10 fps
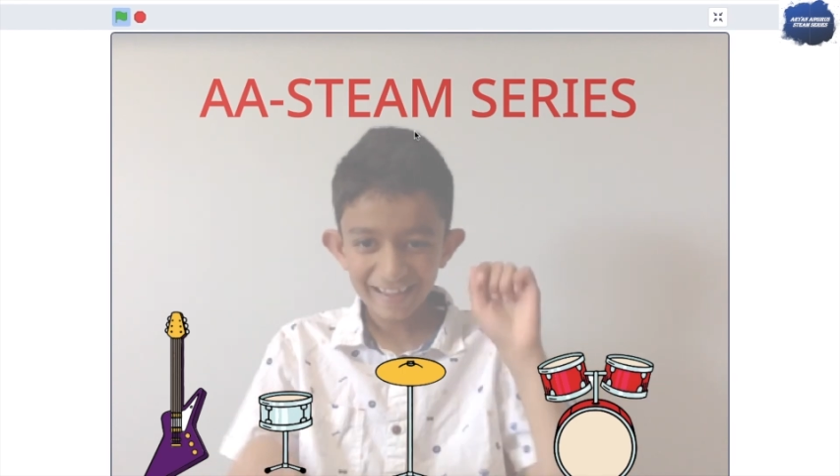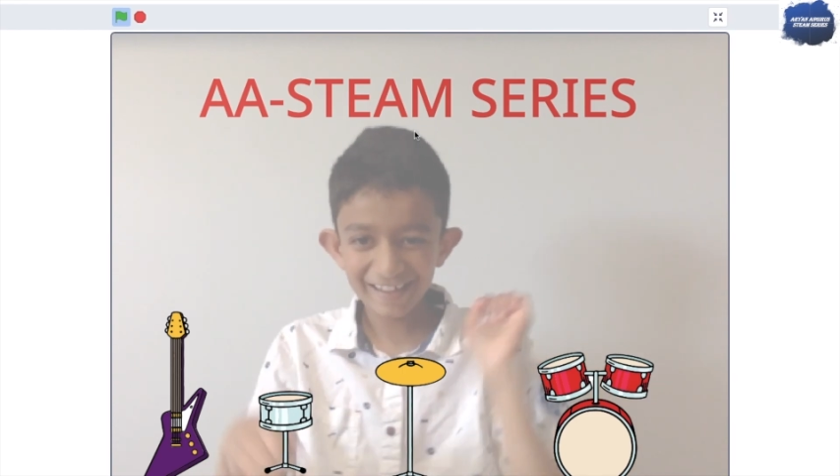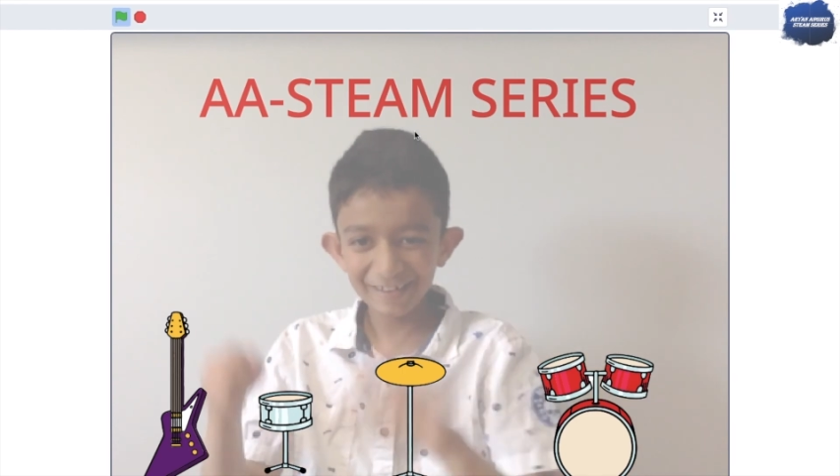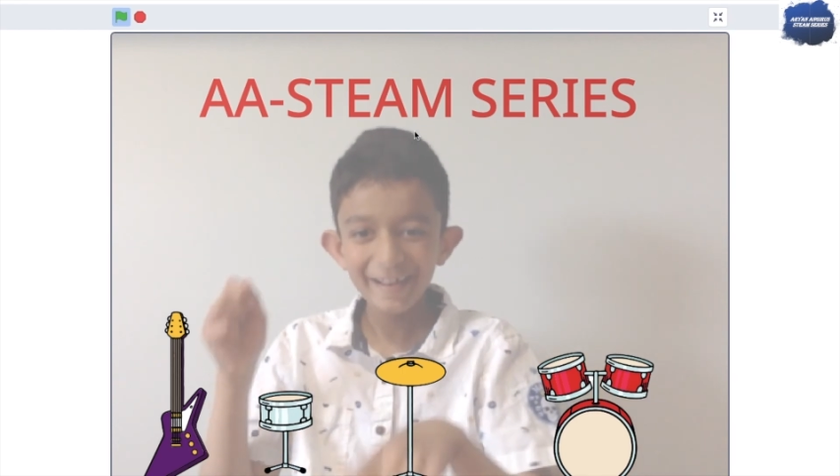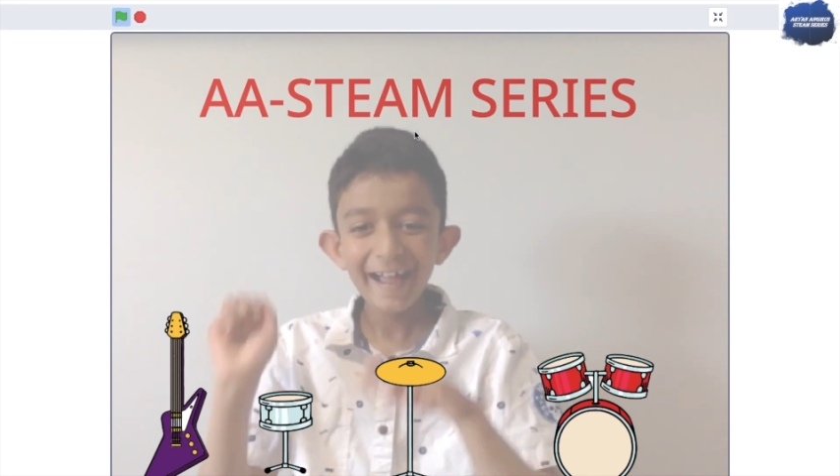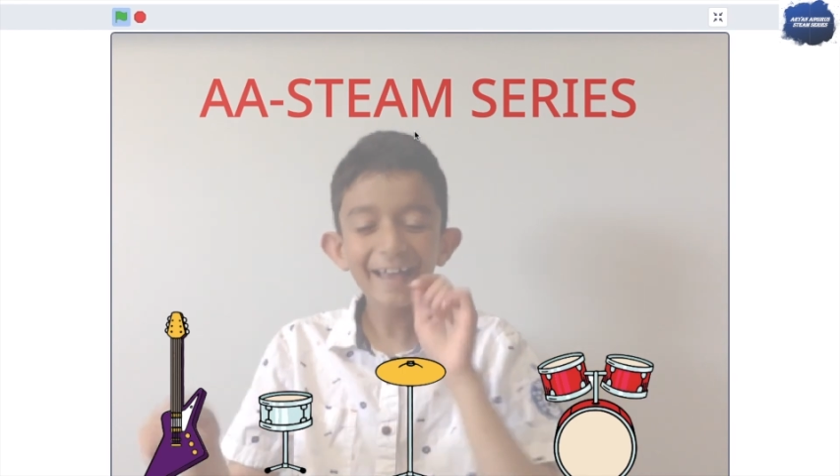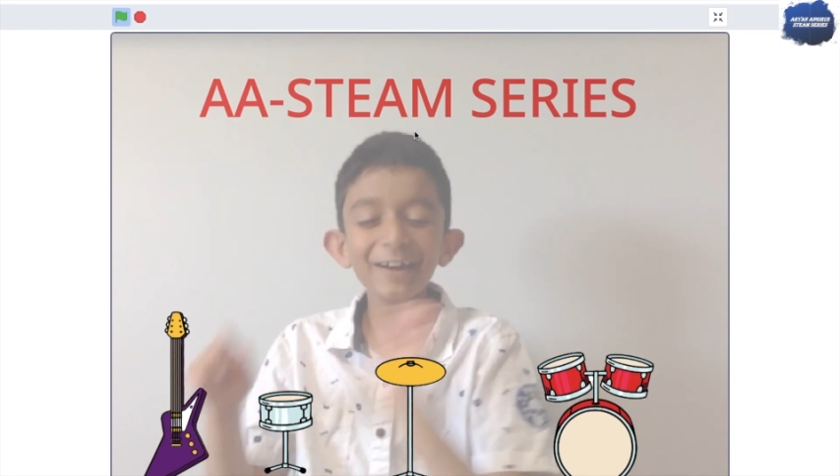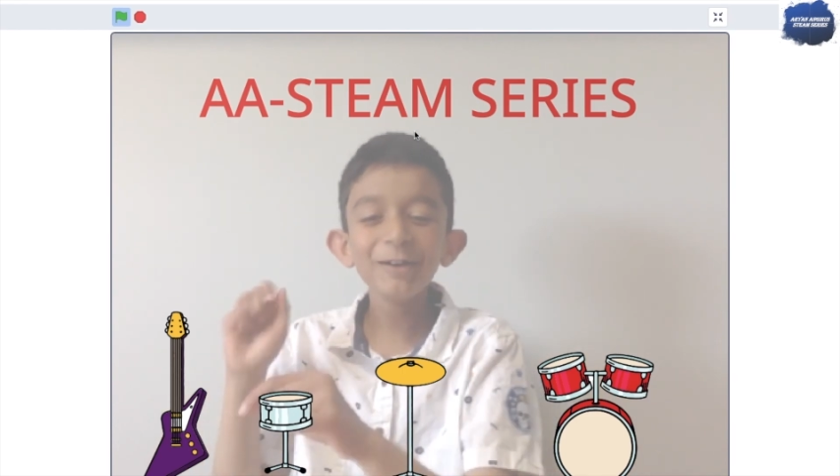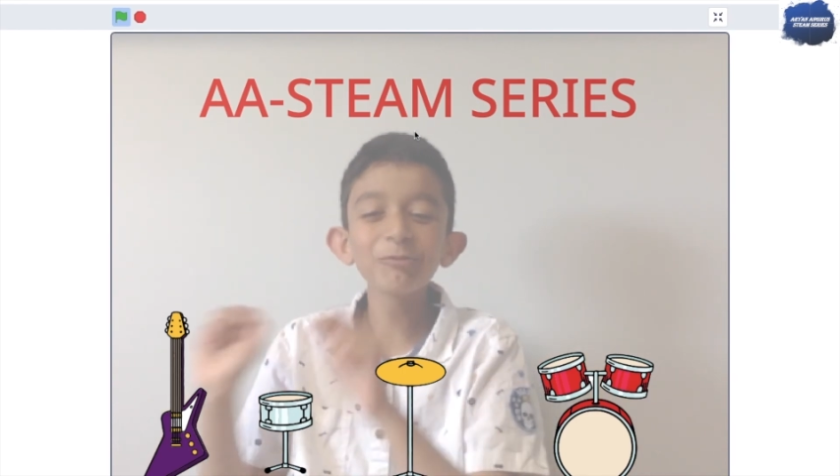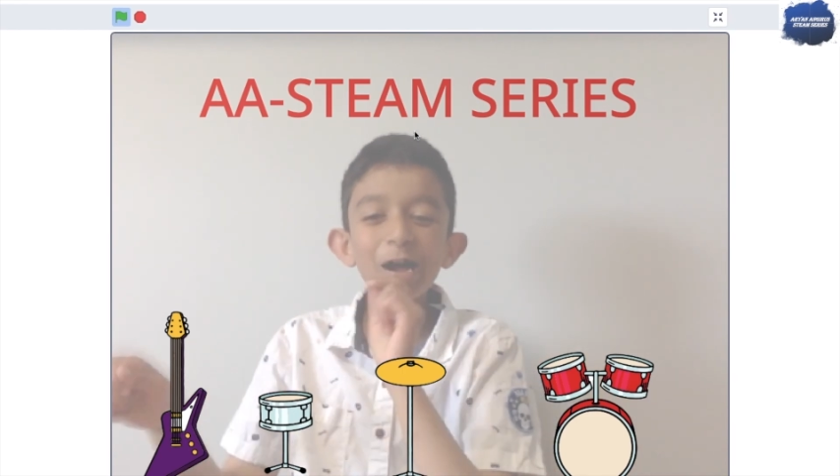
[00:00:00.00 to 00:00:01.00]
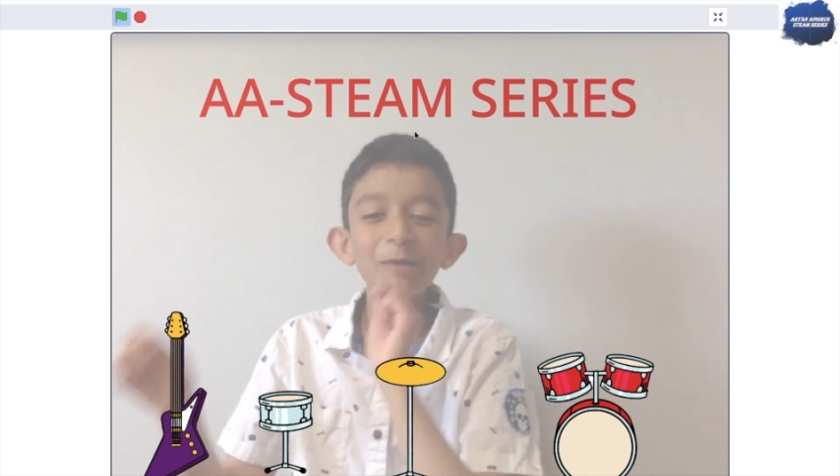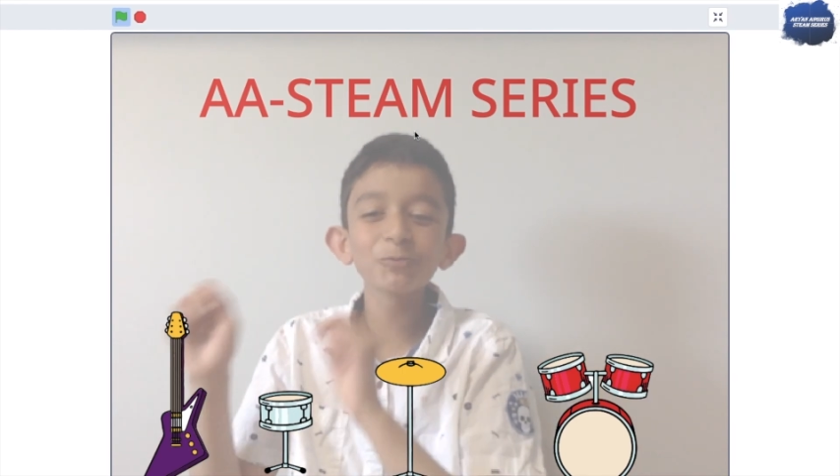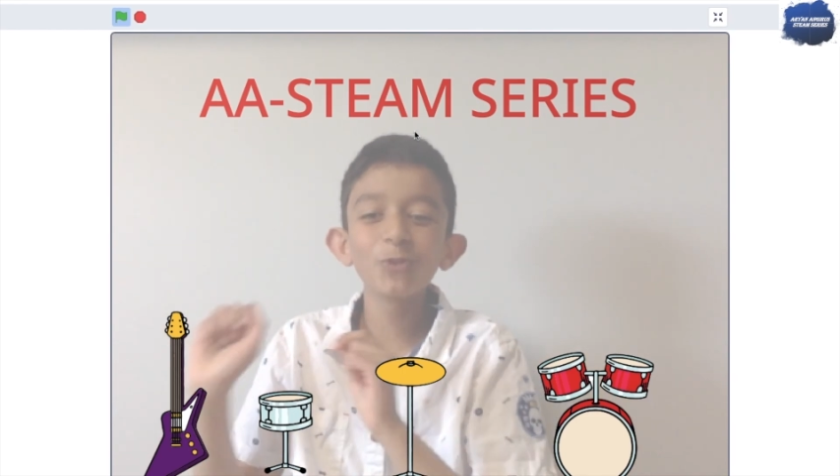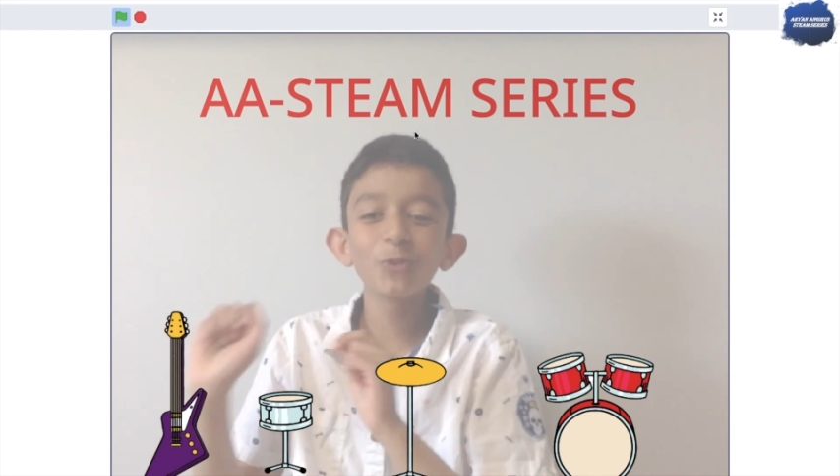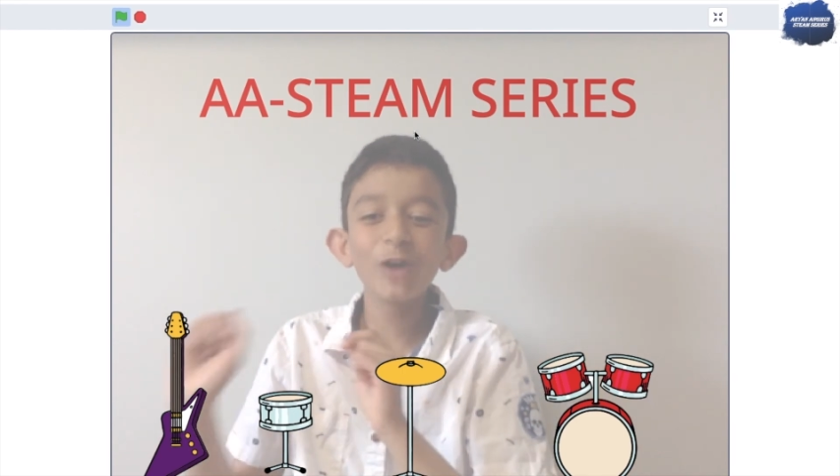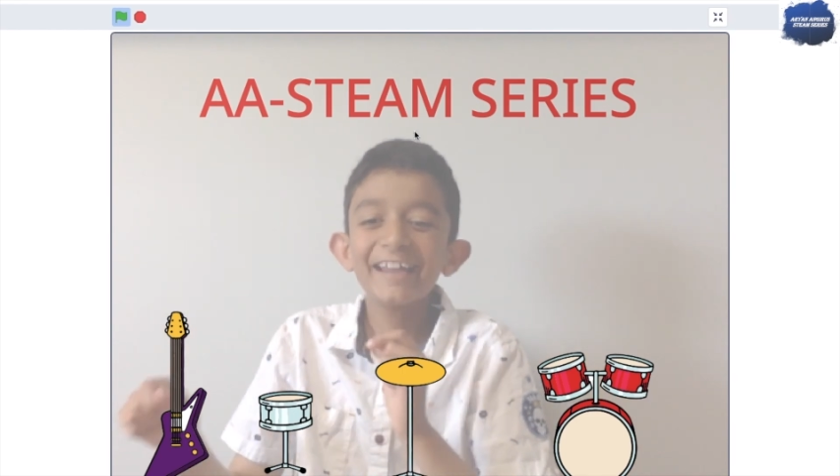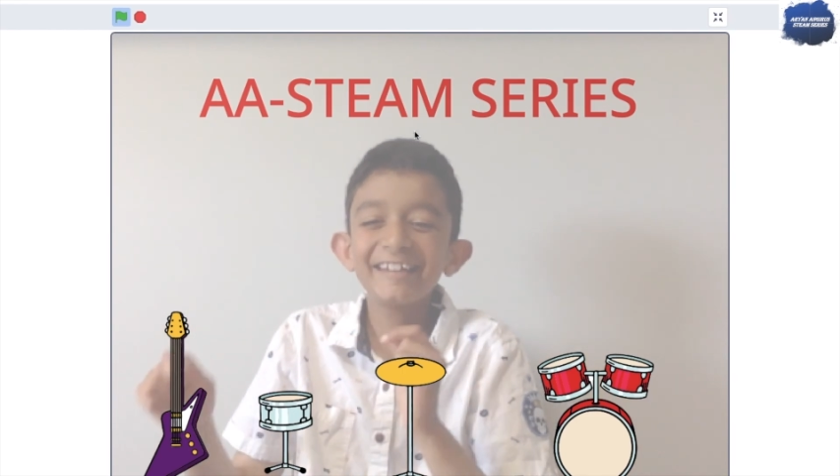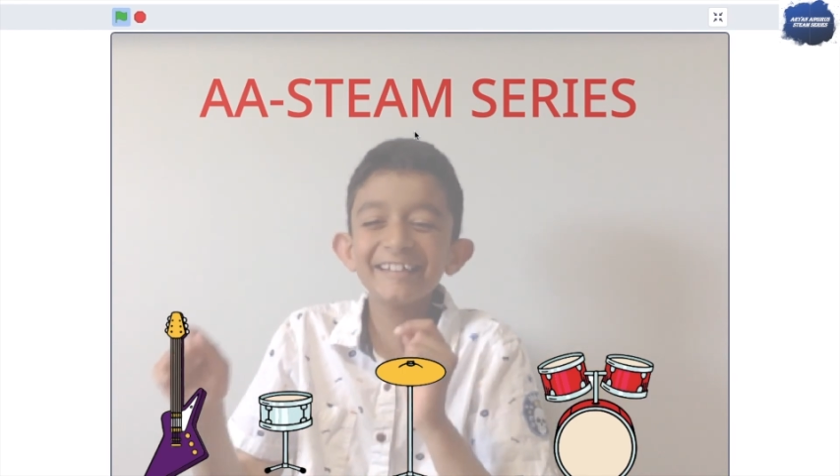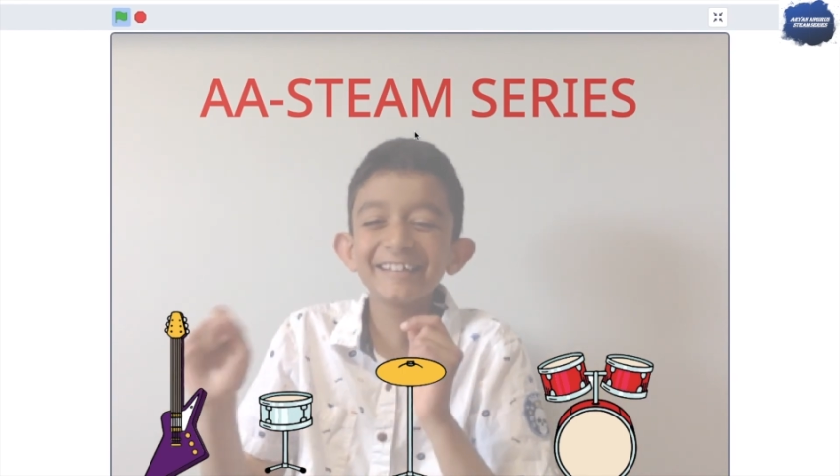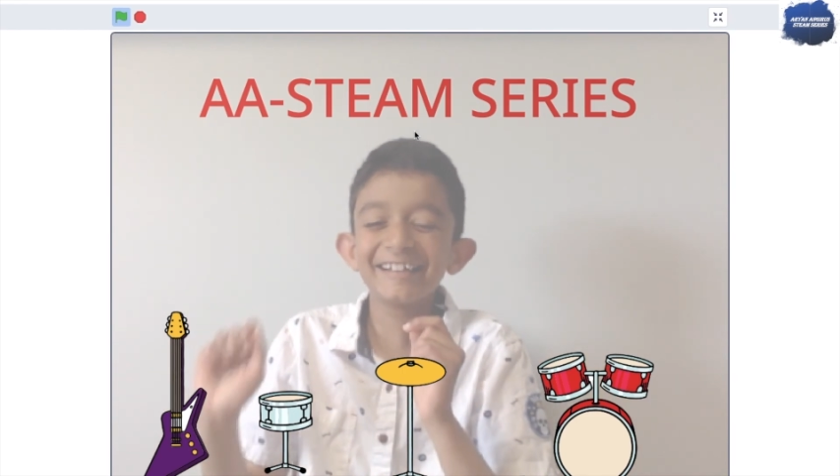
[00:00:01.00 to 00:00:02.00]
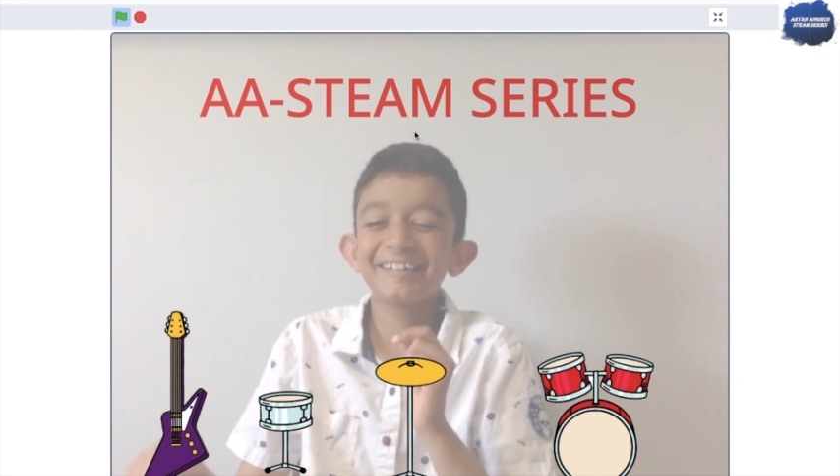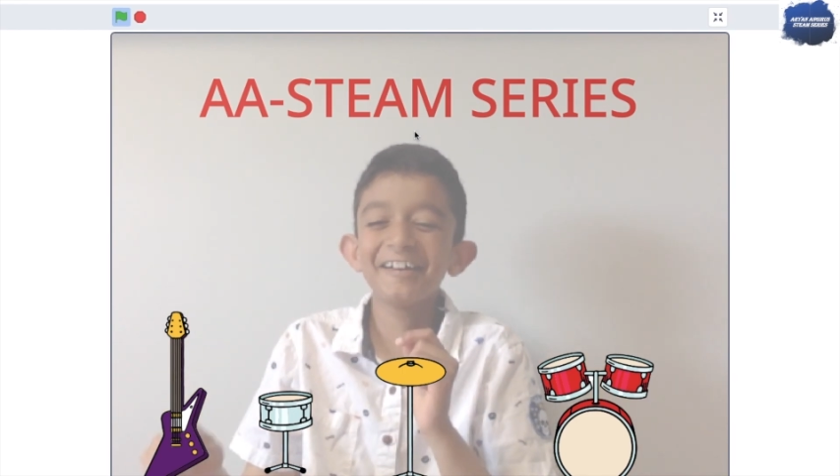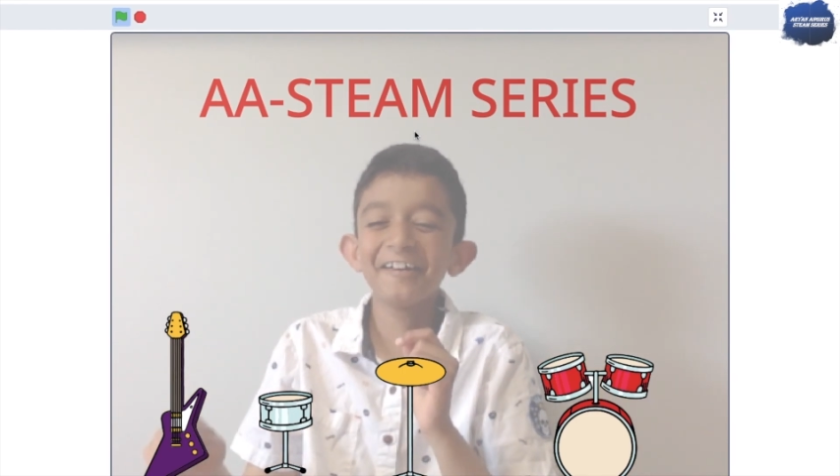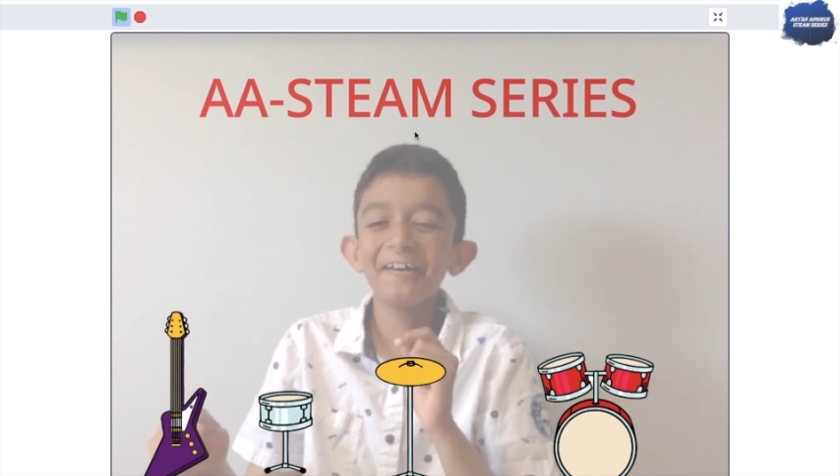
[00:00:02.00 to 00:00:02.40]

I don't know why I'm whacking the guitar.